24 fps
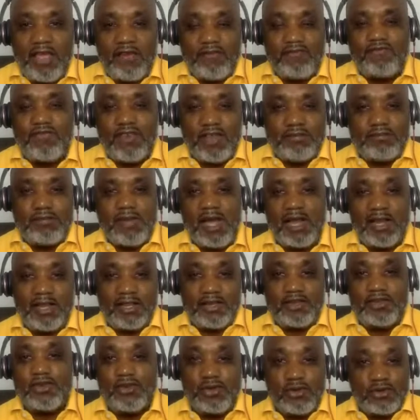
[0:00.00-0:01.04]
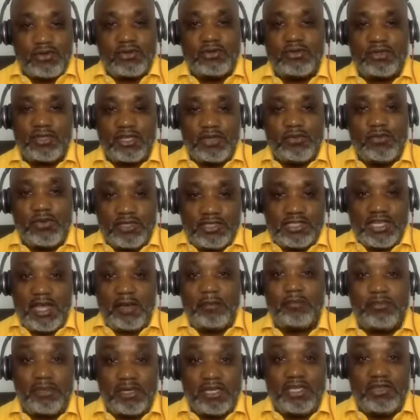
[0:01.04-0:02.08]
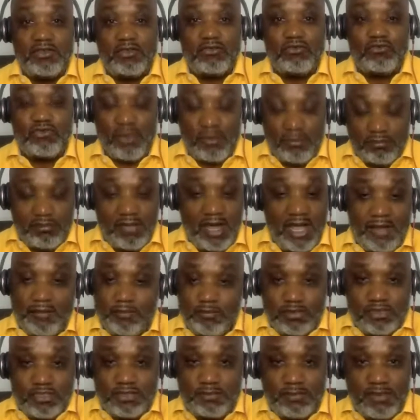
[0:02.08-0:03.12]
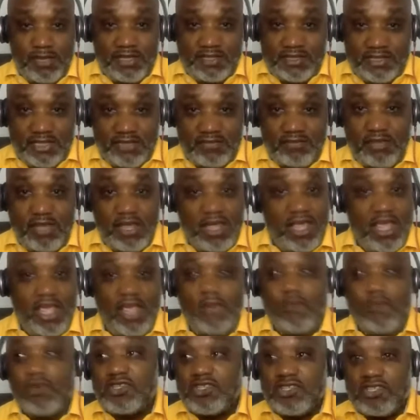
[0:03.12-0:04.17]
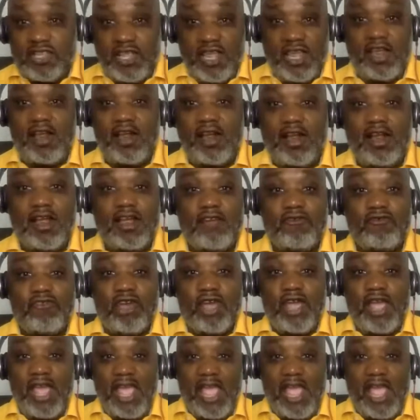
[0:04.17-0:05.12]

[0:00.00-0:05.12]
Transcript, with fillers: everybody know it was happening. From my perspective, it was there for